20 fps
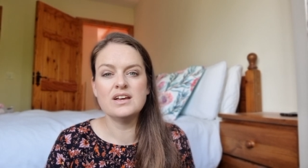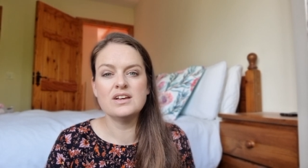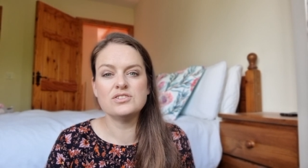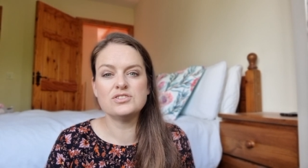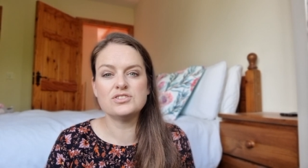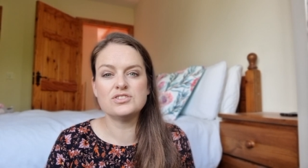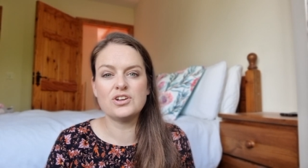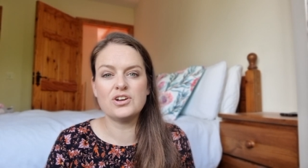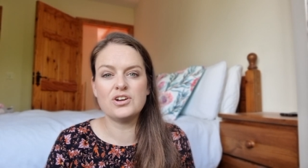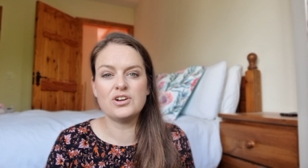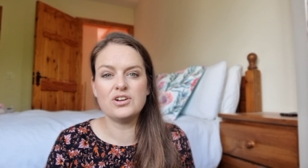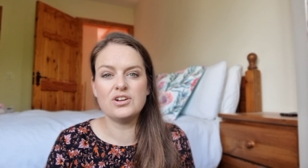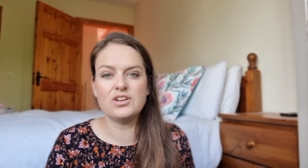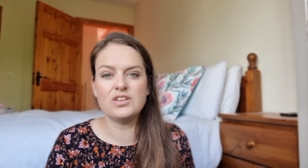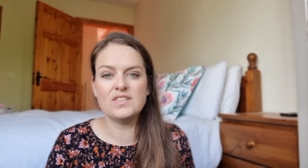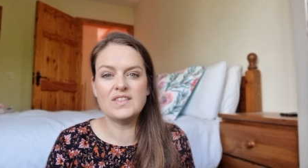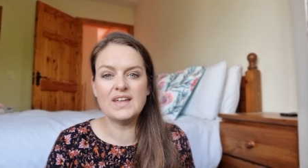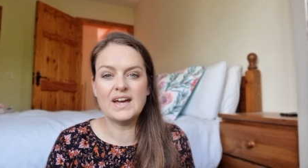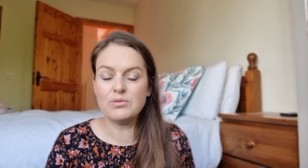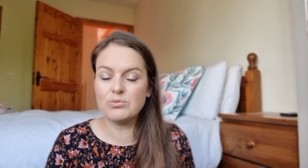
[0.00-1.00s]
So
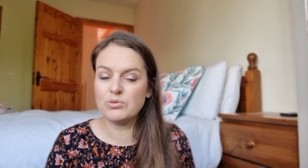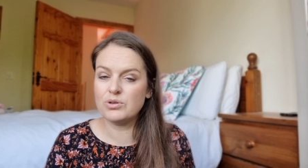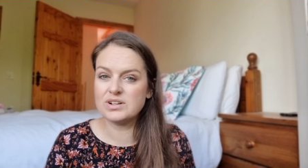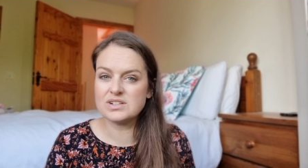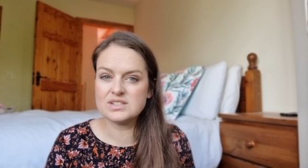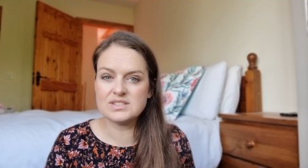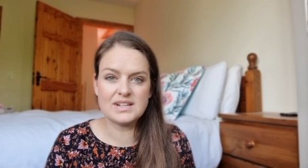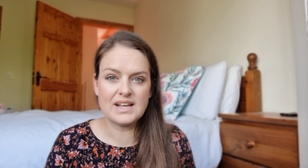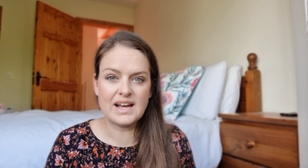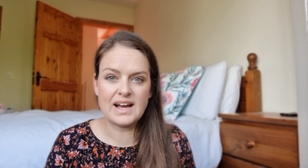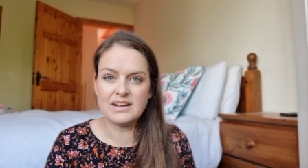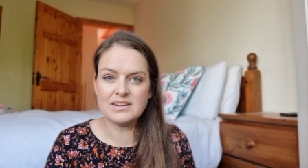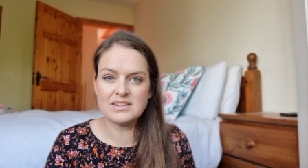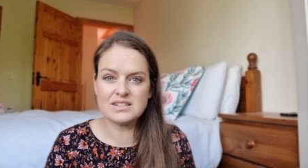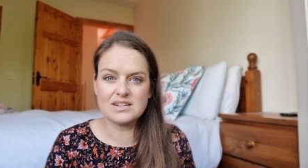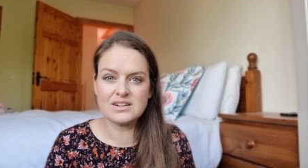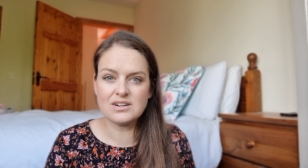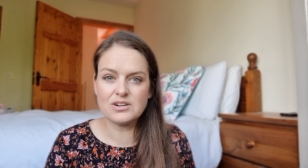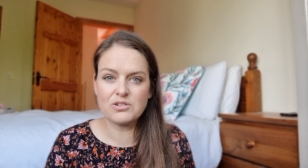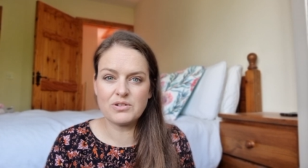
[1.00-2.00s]
that works
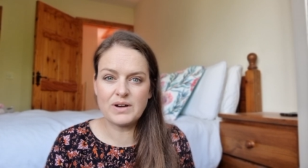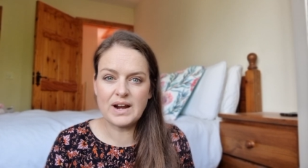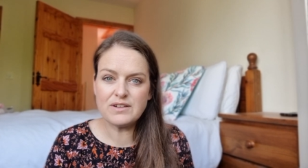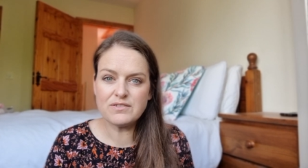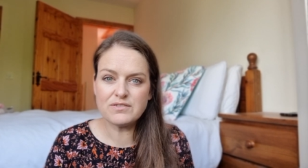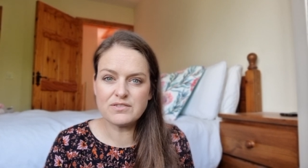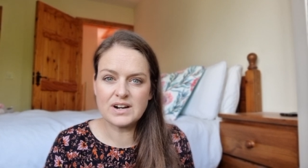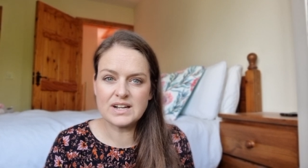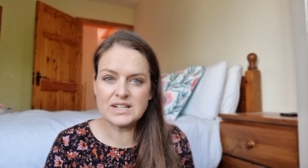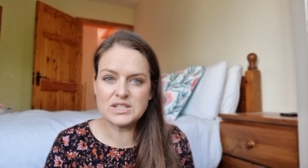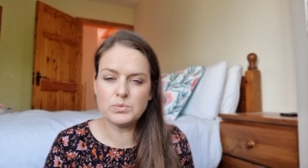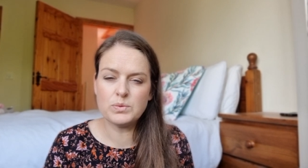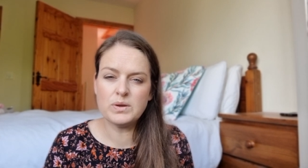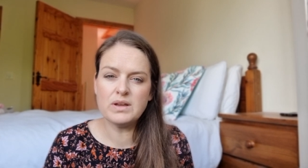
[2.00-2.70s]
out great for us.